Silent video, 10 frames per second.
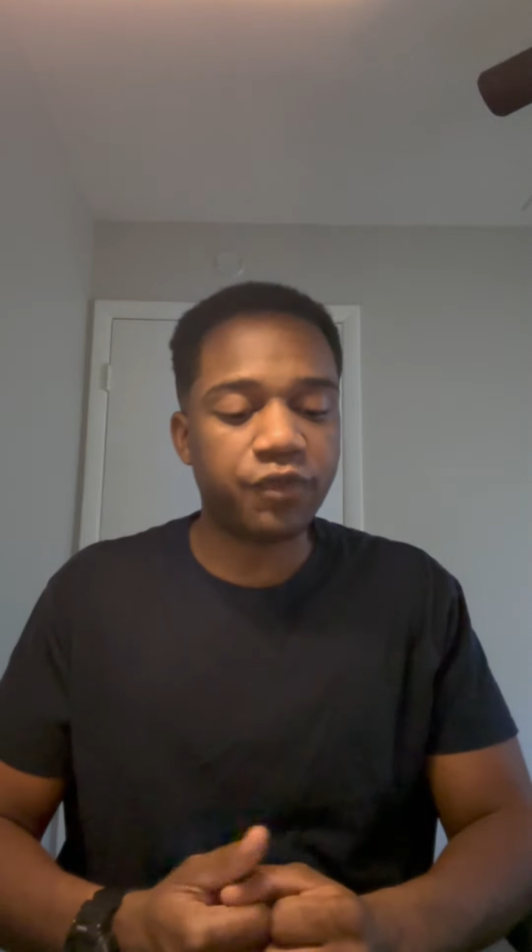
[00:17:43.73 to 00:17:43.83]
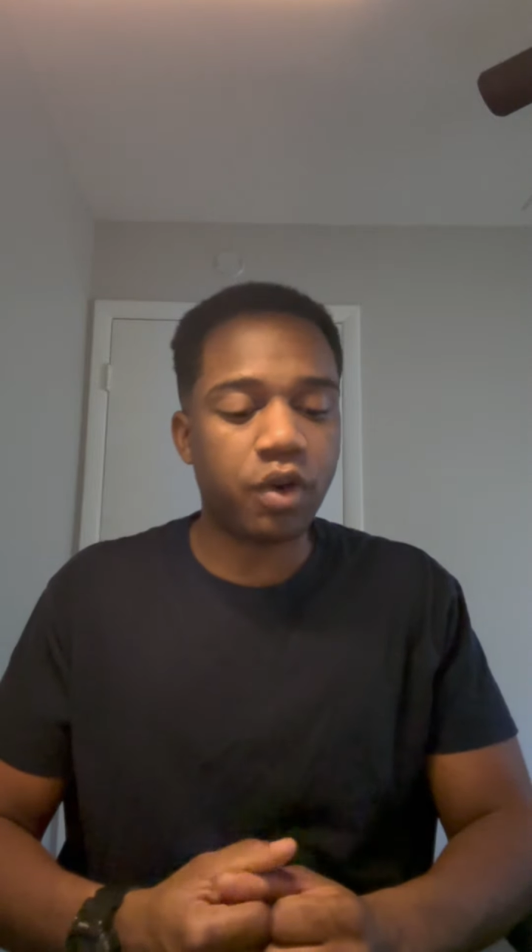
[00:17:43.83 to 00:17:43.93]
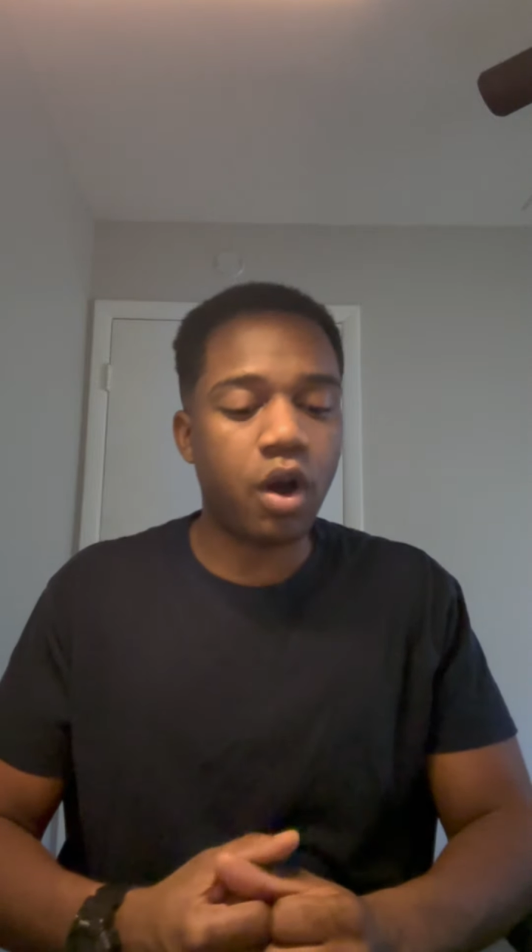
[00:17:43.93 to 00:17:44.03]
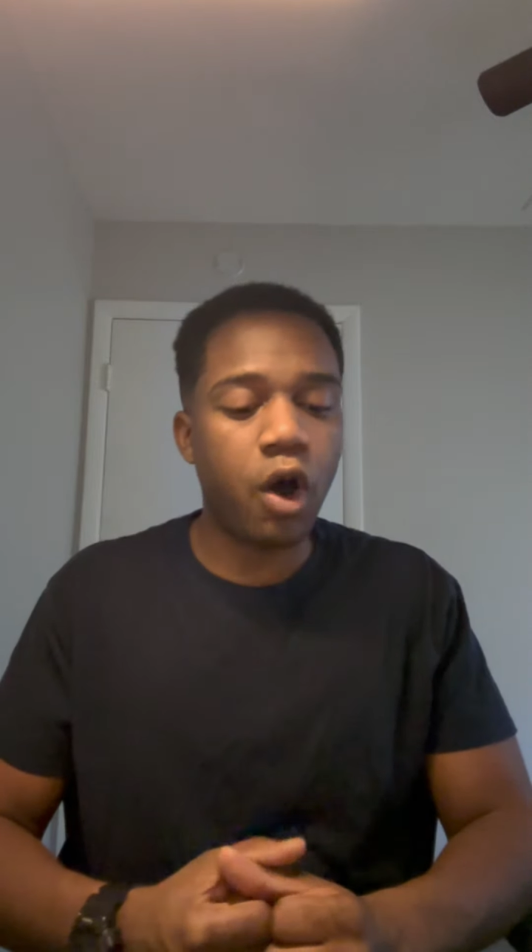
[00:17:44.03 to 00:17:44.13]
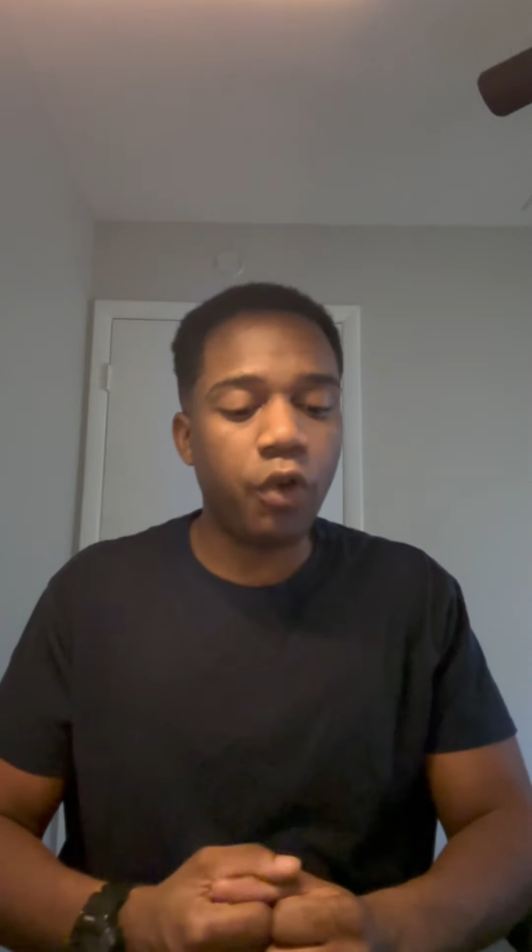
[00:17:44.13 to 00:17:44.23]

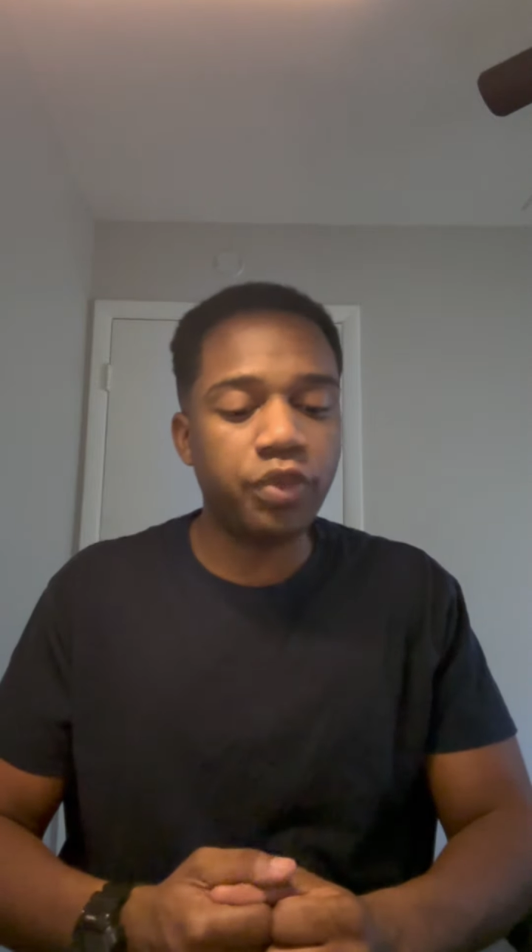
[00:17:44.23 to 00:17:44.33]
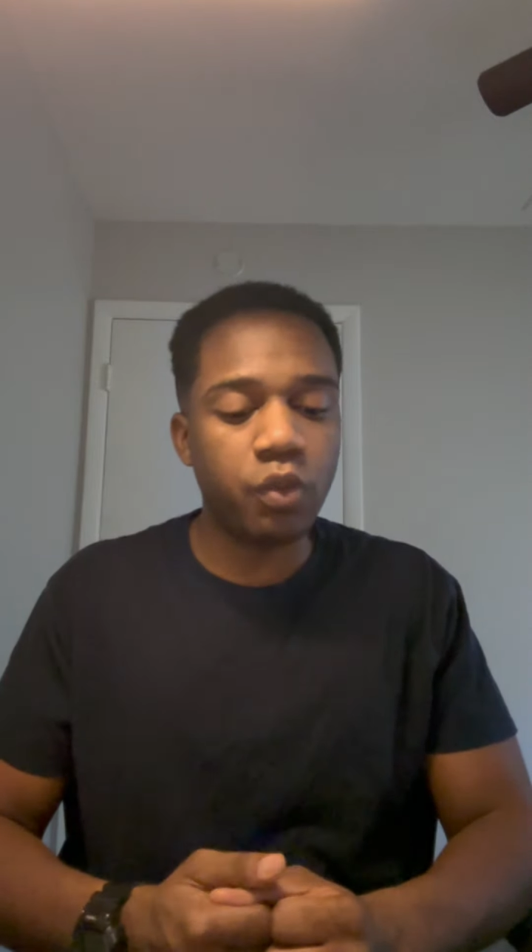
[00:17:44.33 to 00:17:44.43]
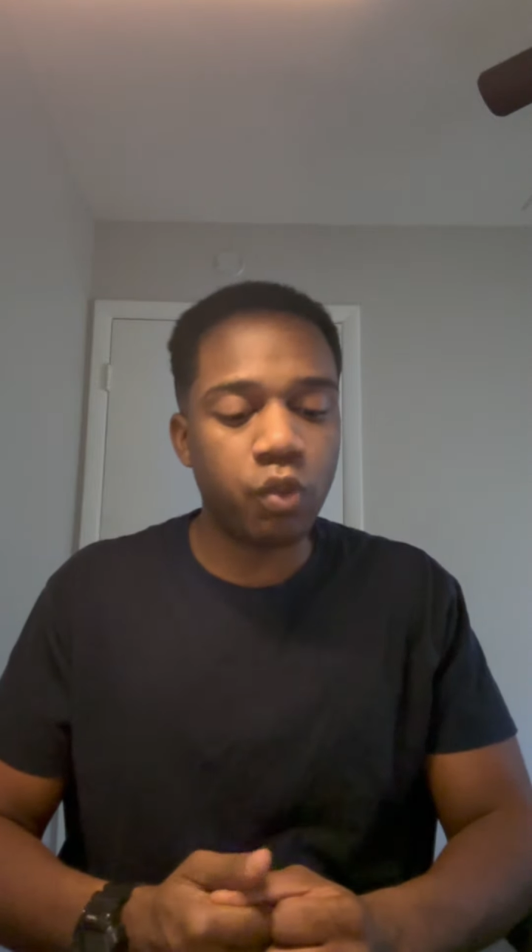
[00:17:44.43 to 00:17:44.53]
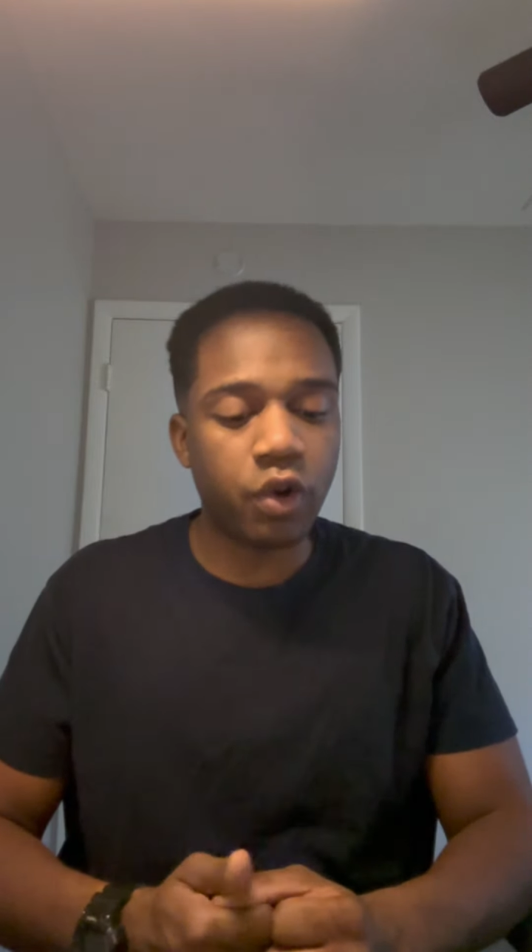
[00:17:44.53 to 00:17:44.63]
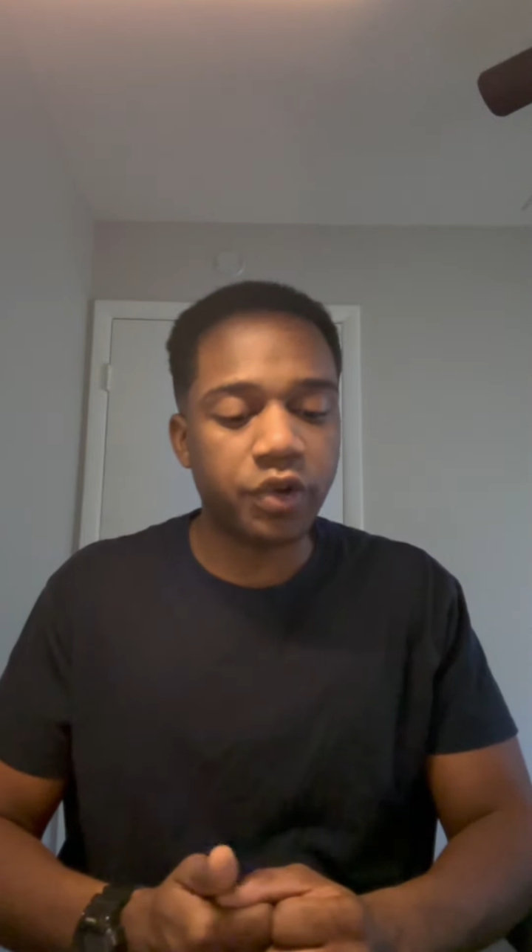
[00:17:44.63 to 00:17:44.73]
for all the
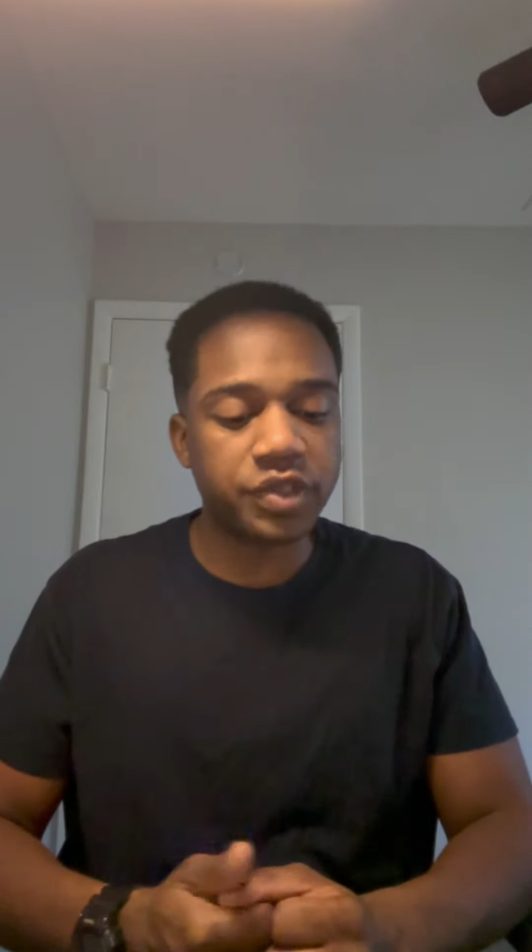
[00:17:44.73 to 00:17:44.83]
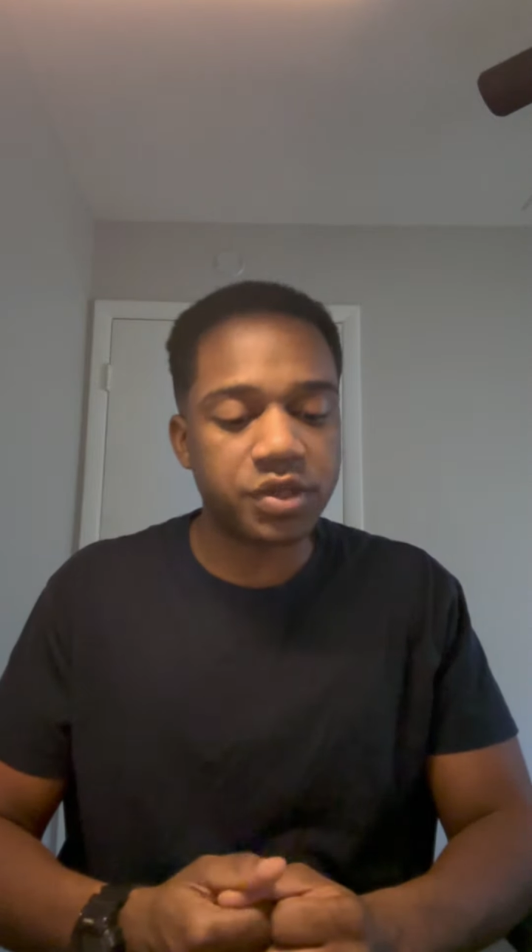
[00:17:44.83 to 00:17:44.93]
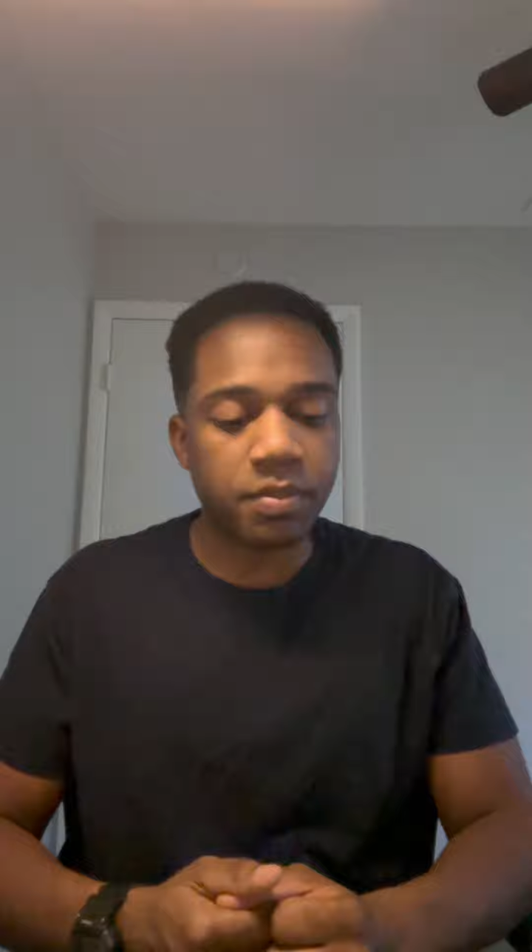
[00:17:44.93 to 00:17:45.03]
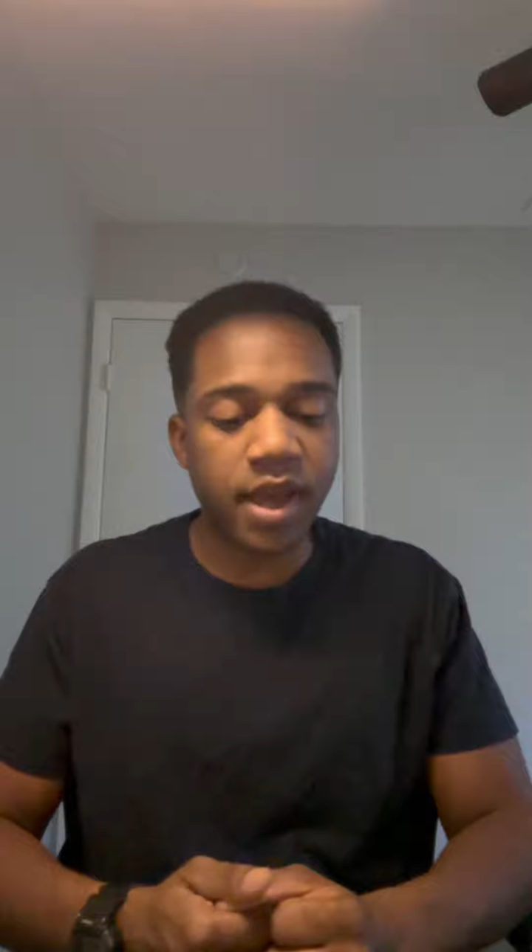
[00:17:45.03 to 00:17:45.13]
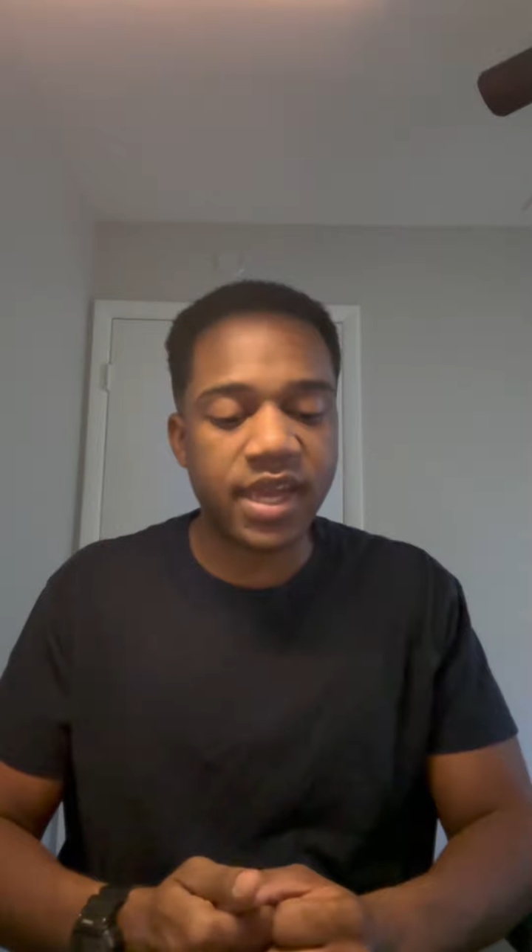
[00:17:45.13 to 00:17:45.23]
work
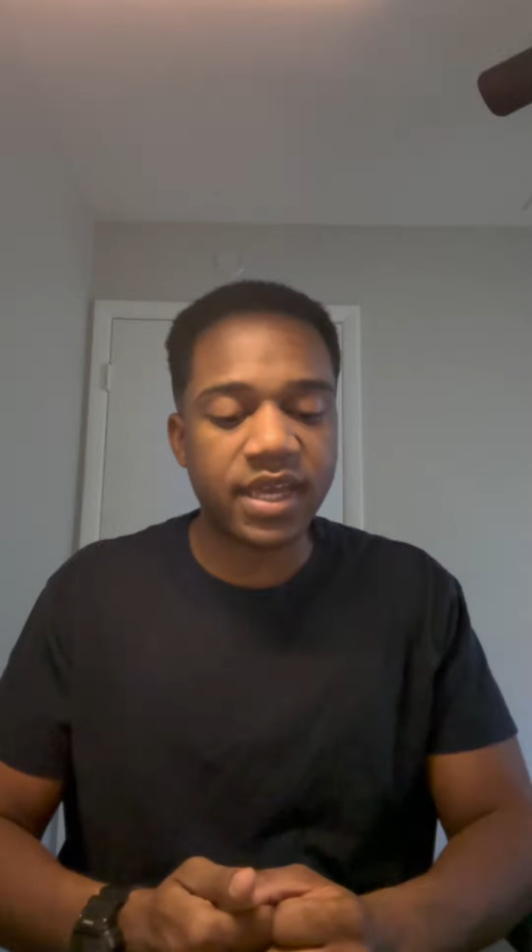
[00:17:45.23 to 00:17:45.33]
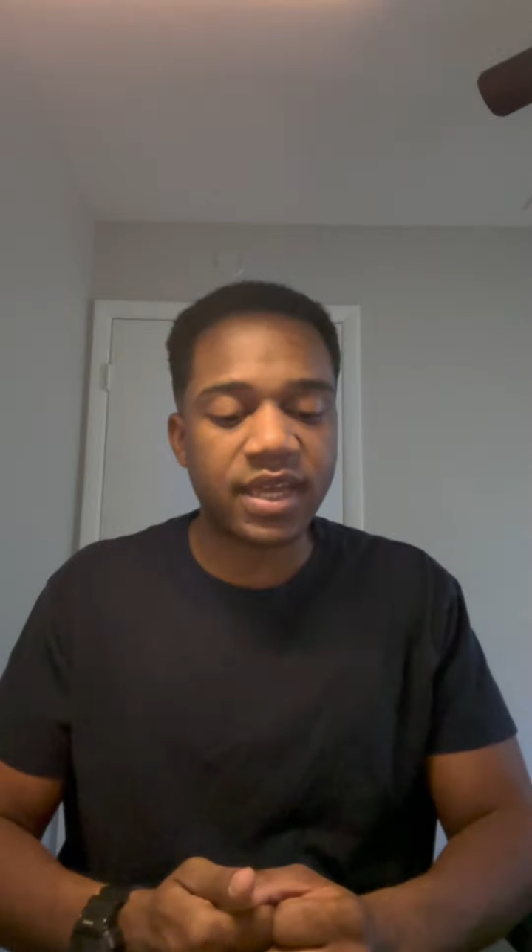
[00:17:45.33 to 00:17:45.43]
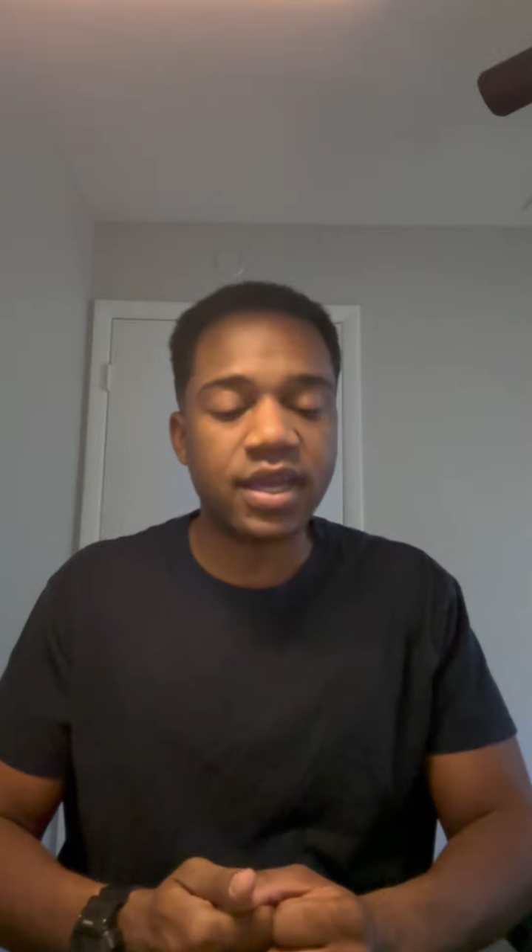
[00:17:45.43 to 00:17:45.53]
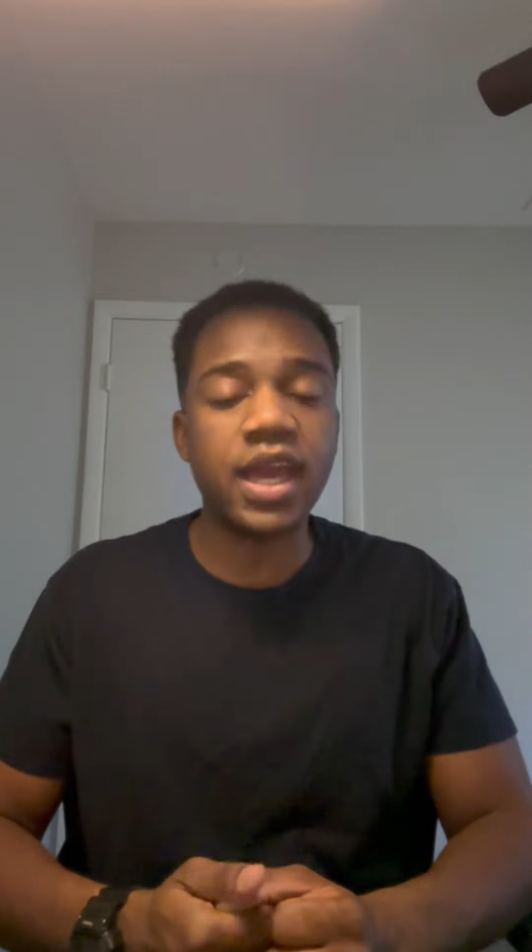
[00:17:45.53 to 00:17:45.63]
to make it,